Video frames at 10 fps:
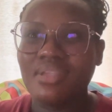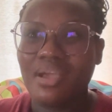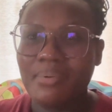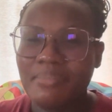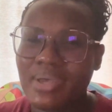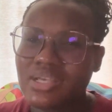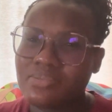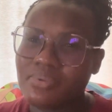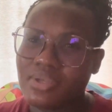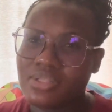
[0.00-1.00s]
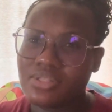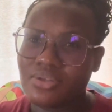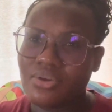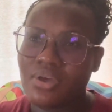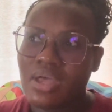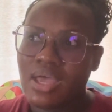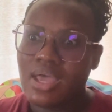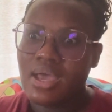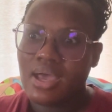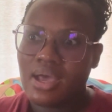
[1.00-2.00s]
about my experience. So
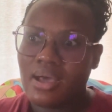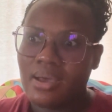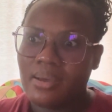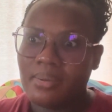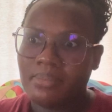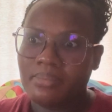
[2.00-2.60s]
that